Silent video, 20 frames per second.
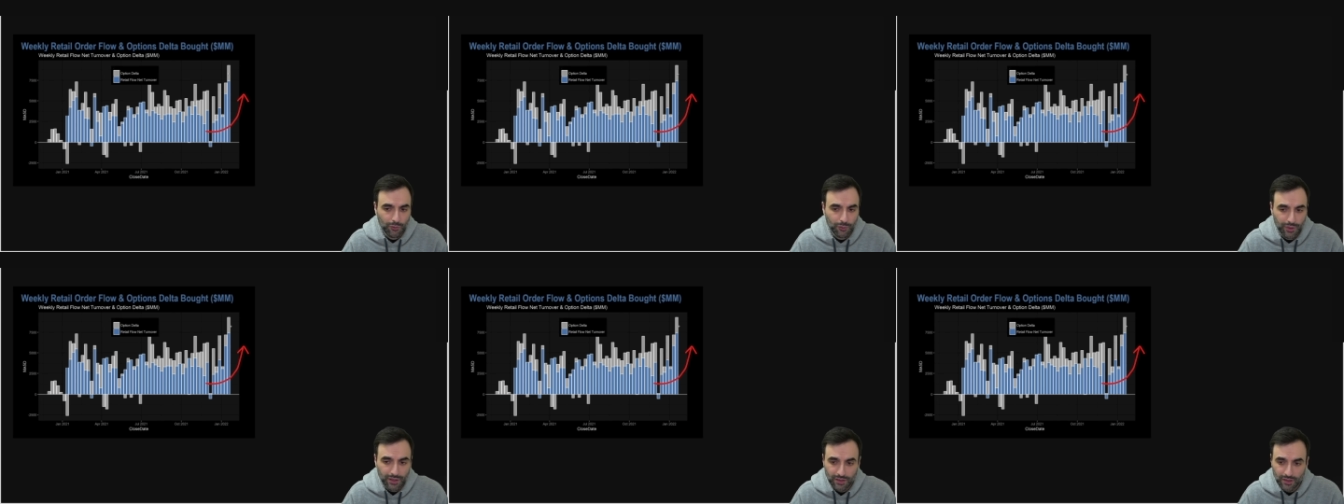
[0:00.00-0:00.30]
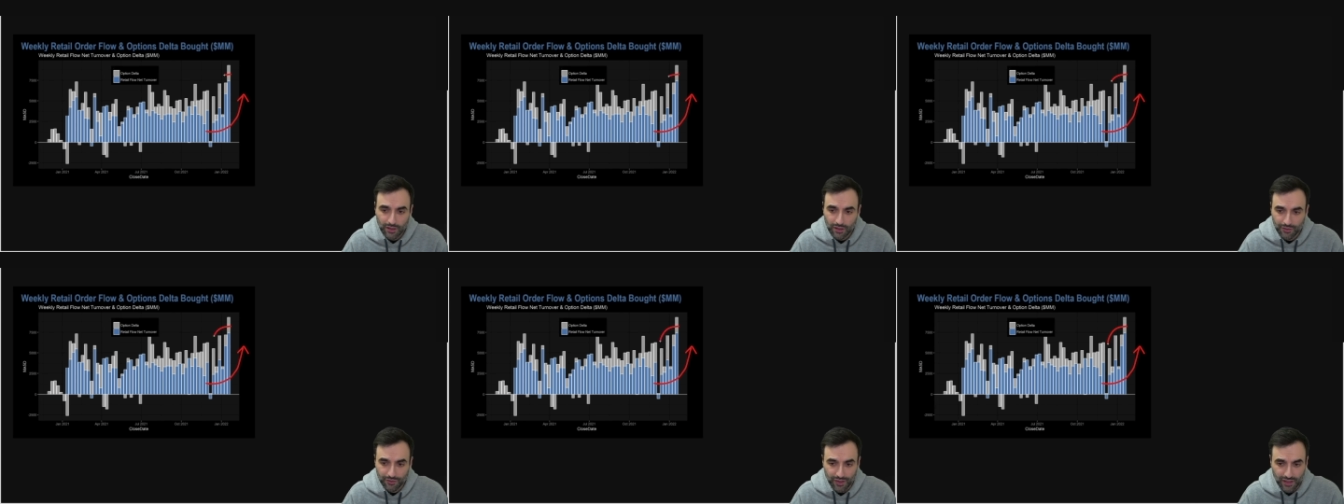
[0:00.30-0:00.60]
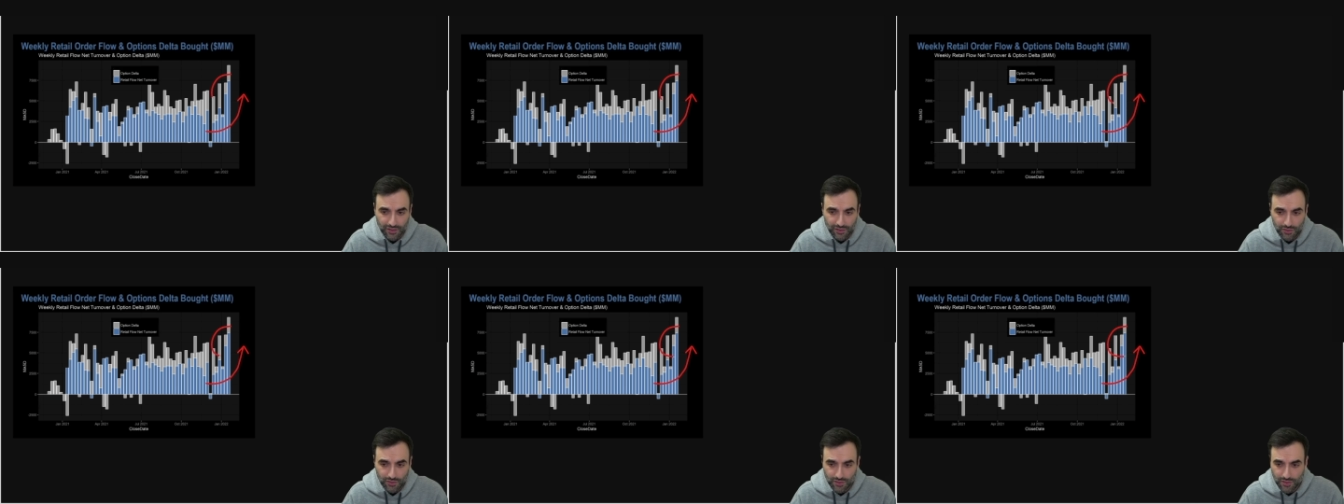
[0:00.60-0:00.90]
the retail
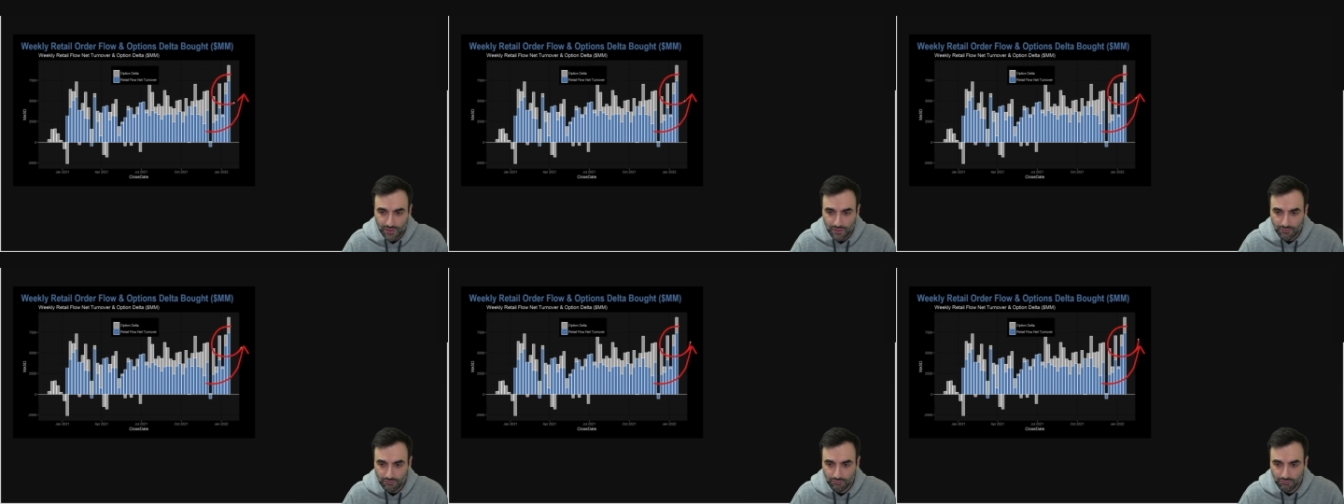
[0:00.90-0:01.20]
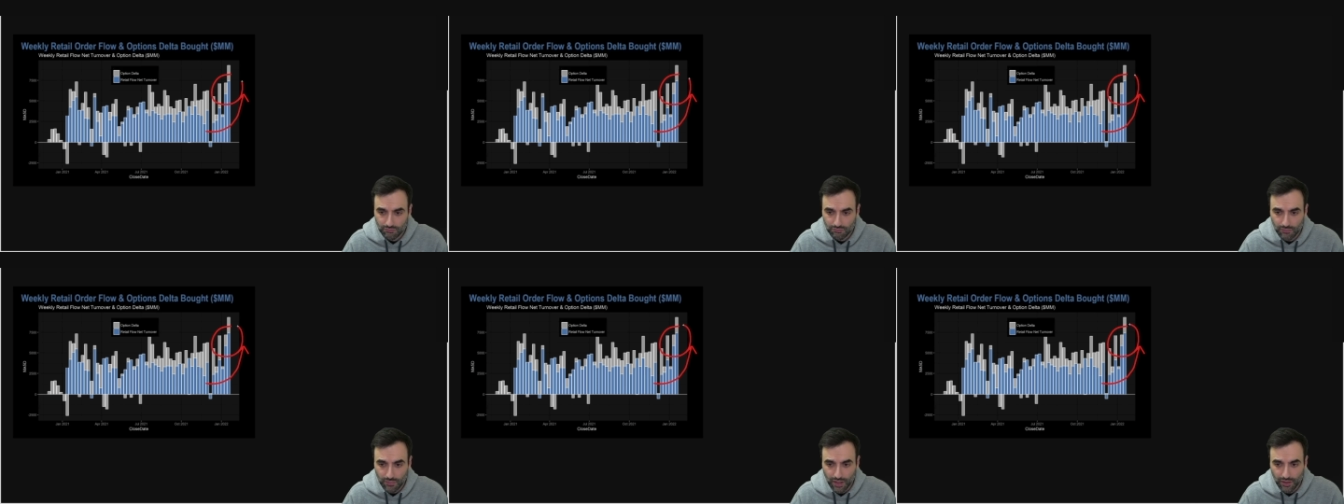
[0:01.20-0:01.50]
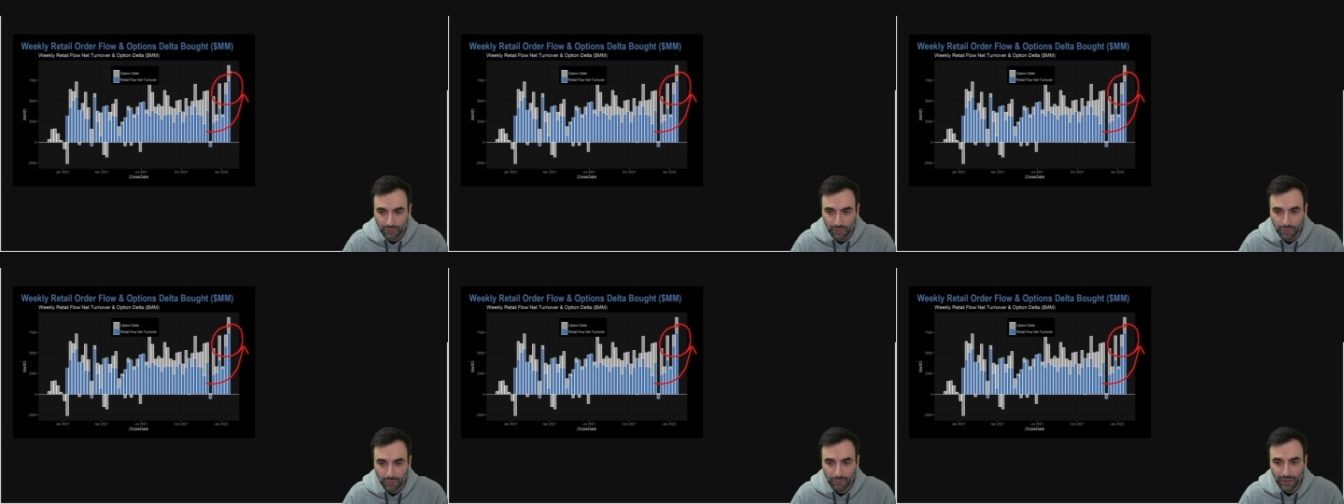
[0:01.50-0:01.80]
investors
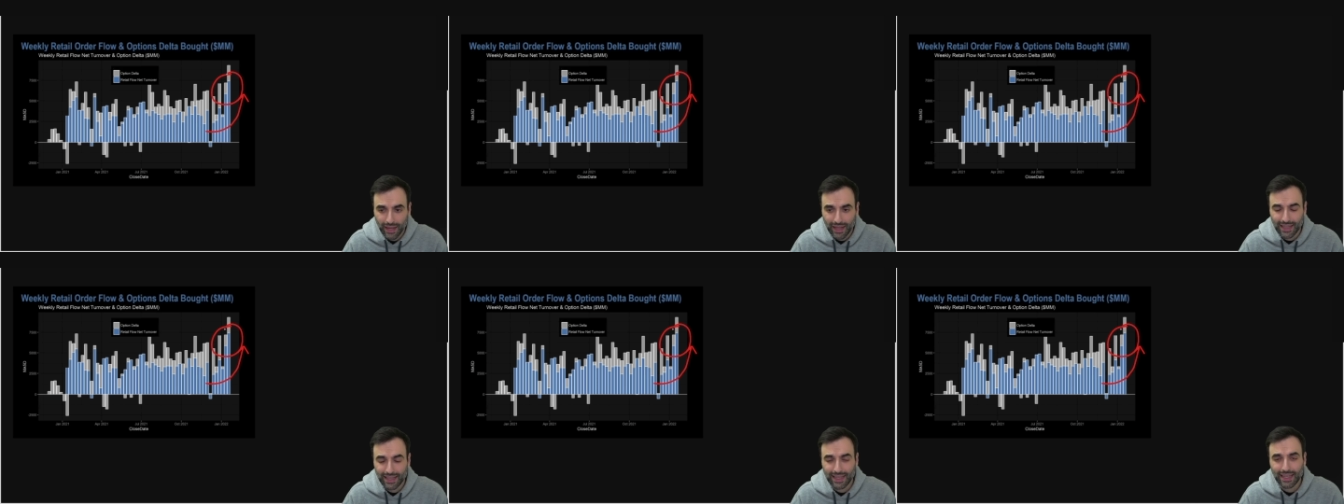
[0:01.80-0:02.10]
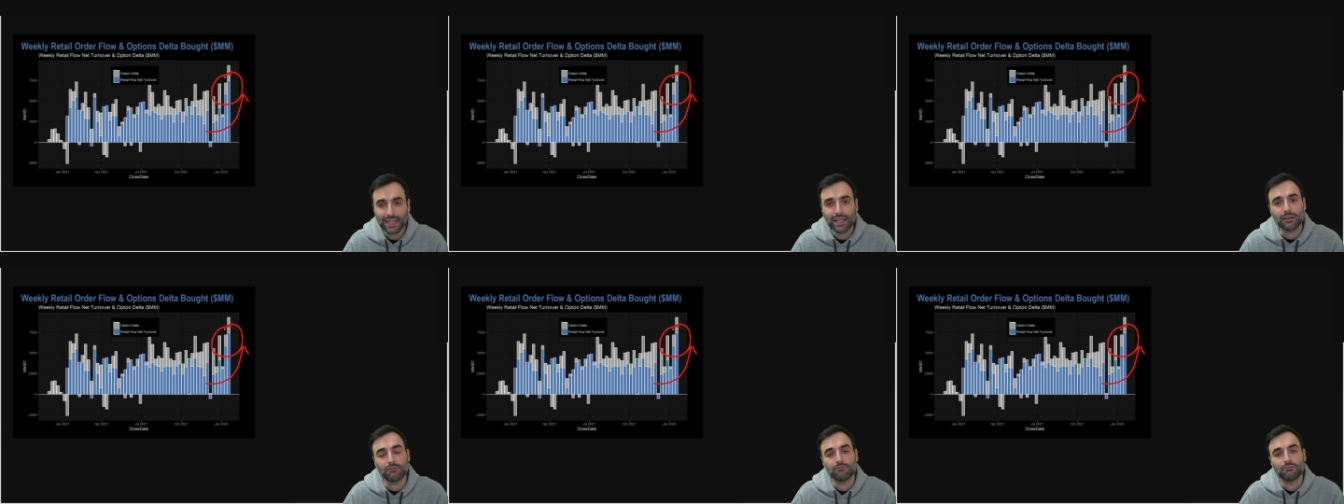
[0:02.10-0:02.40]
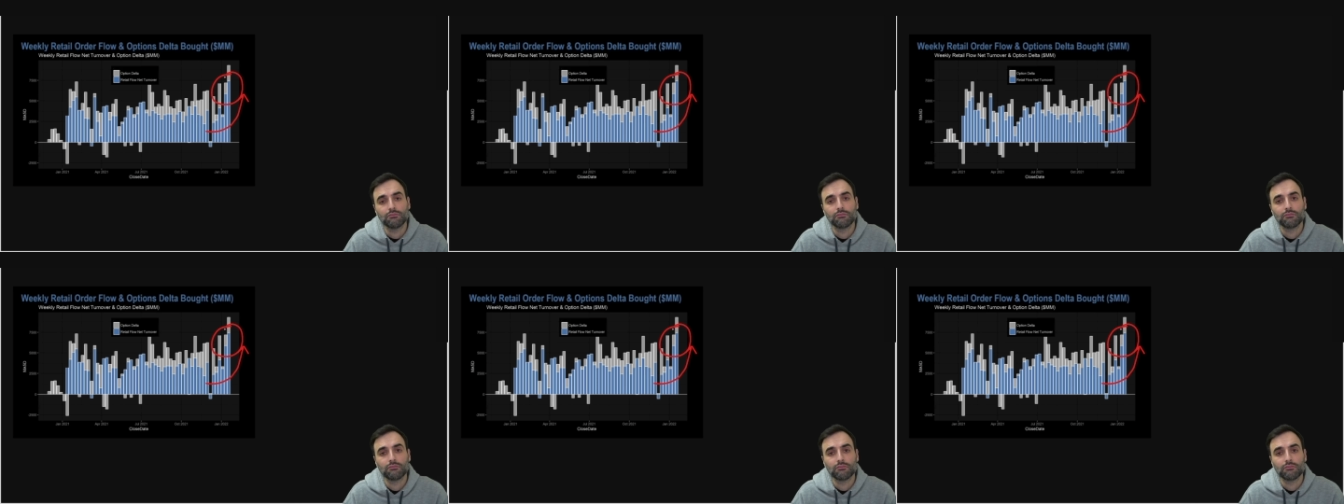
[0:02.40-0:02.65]
have been buying it